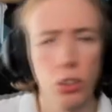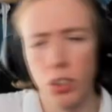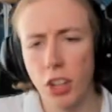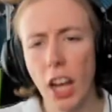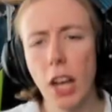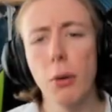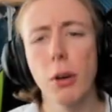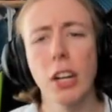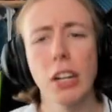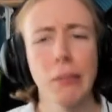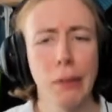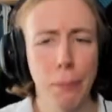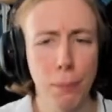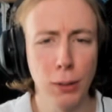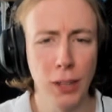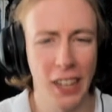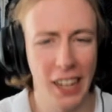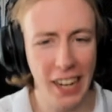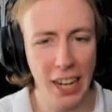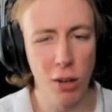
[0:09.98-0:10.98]
So today we're going to be
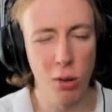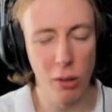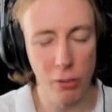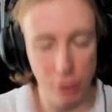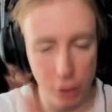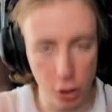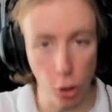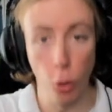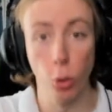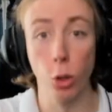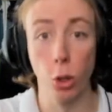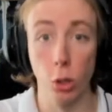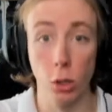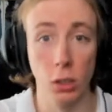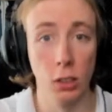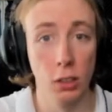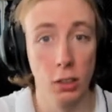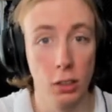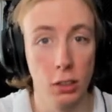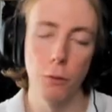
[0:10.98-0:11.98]
playing with
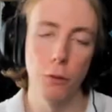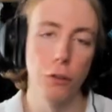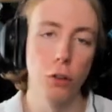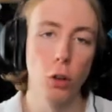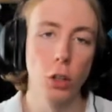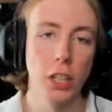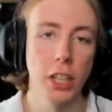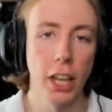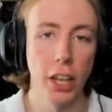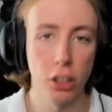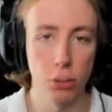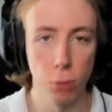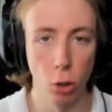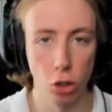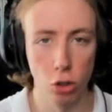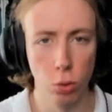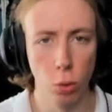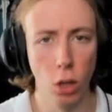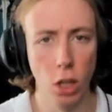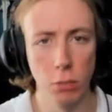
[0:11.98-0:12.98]
Google. Before the
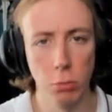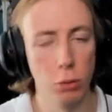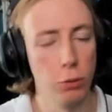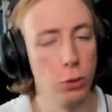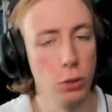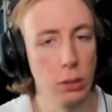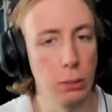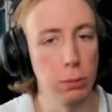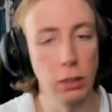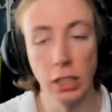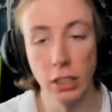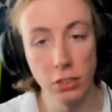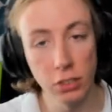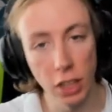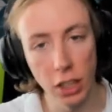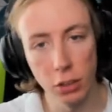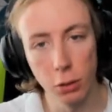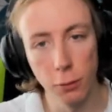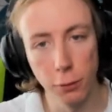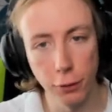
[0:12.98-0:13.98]
Xbox One, before the
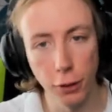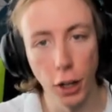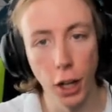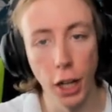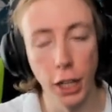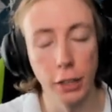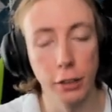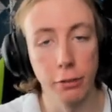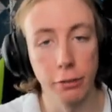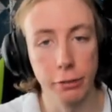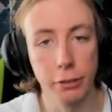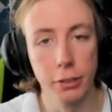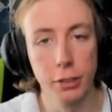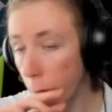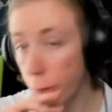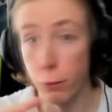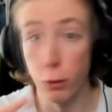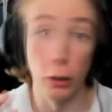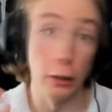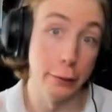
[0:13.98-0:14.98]
PlayStation 5,
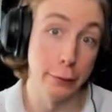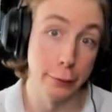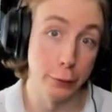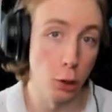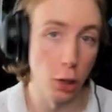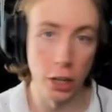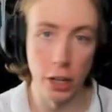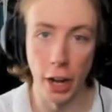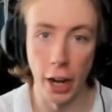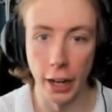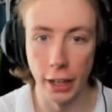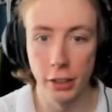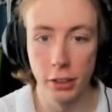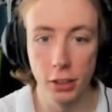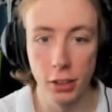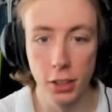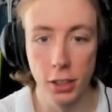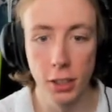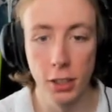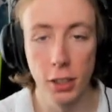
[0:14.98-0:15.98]
before
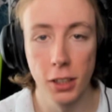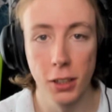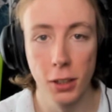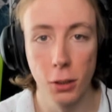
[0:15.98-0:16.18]
Fortnite,